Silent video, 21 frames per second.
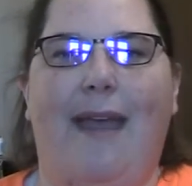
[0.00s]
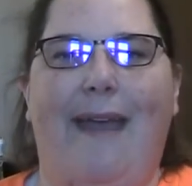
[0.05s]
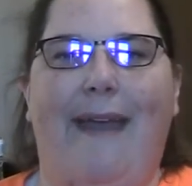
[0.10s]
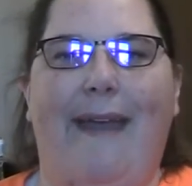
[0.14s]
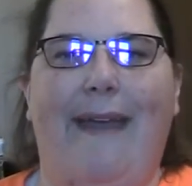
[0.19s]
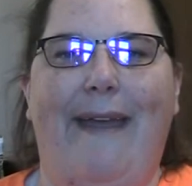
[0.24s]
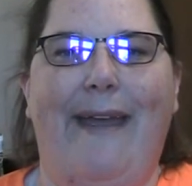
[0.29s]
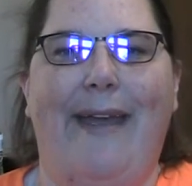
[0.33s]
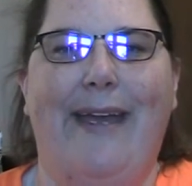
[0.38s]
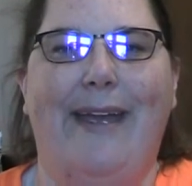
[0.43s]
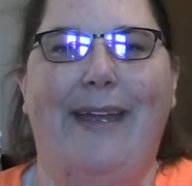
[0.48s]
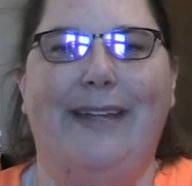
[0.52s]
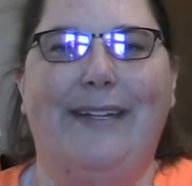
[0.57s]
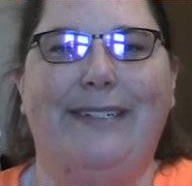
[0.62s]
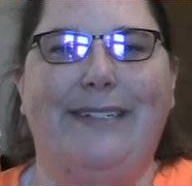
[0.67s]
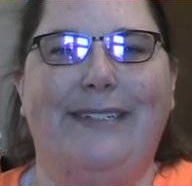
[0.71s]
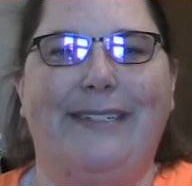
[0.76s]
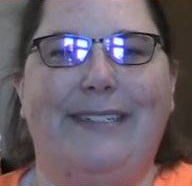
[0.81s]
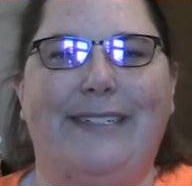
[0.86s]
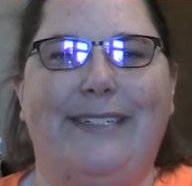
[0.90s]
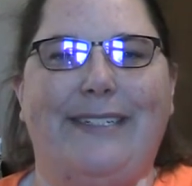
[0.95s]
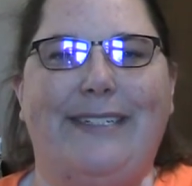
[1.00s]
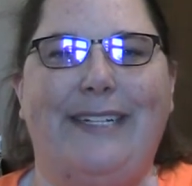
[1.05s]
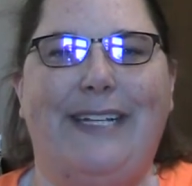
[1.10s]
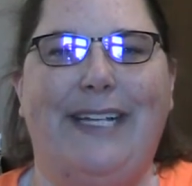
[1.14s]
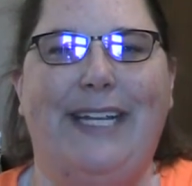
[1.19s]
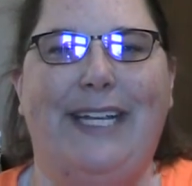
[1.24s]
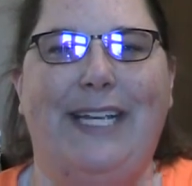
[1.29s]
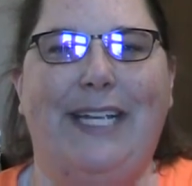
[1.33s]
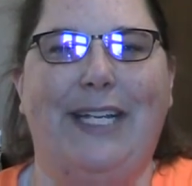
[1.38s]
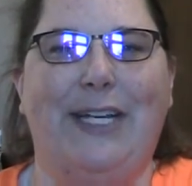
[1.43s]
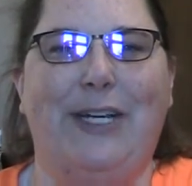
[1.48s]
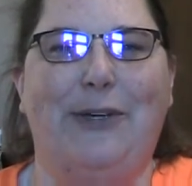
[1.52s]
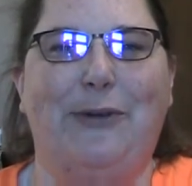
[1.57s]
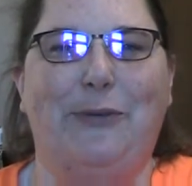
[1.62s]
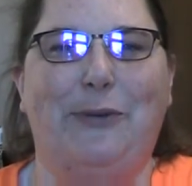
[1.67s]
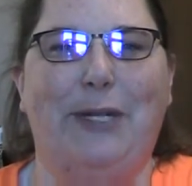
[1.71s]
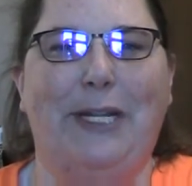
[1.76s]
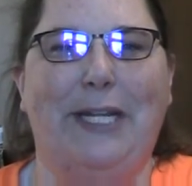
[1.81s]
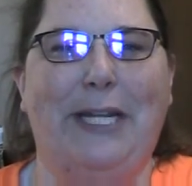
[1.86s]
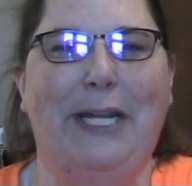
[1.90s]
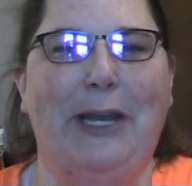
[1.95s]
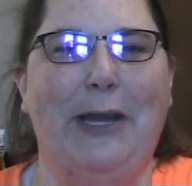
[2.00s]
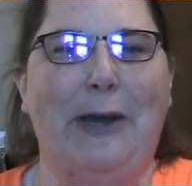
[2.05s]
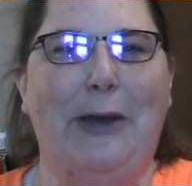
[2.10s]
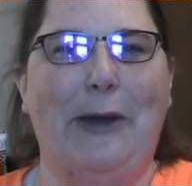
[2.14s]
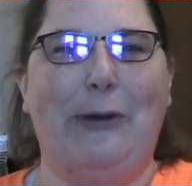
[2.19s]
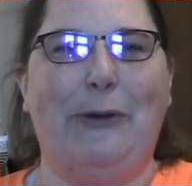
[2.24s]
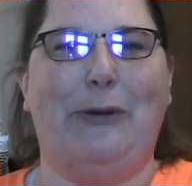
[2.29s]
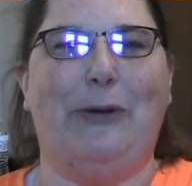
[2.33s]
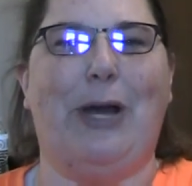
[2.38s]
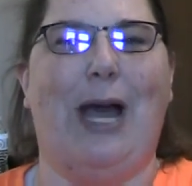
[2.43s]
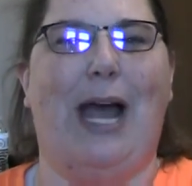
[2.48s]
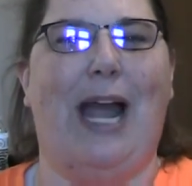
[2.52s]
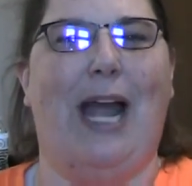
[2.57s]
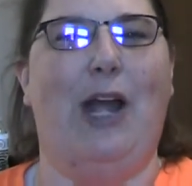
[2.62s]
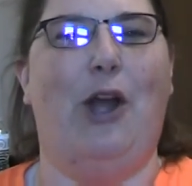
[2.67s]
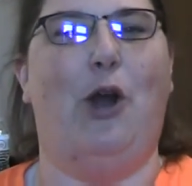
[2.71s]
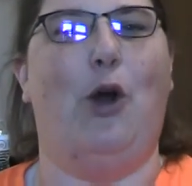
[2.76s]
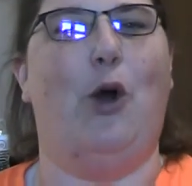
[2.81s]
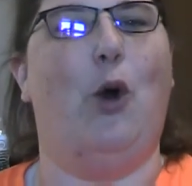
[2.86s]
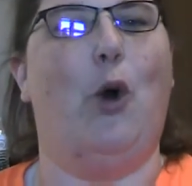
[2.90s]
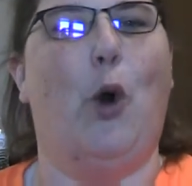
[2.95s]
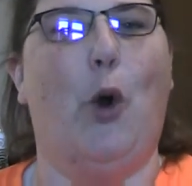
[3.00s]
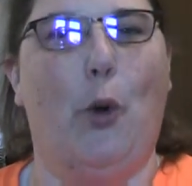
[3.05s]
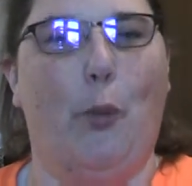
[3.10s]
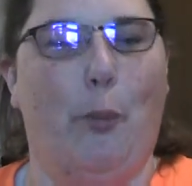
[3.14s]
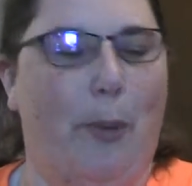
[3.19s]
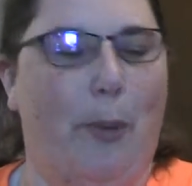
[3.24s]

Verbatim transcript: and here we go. I hope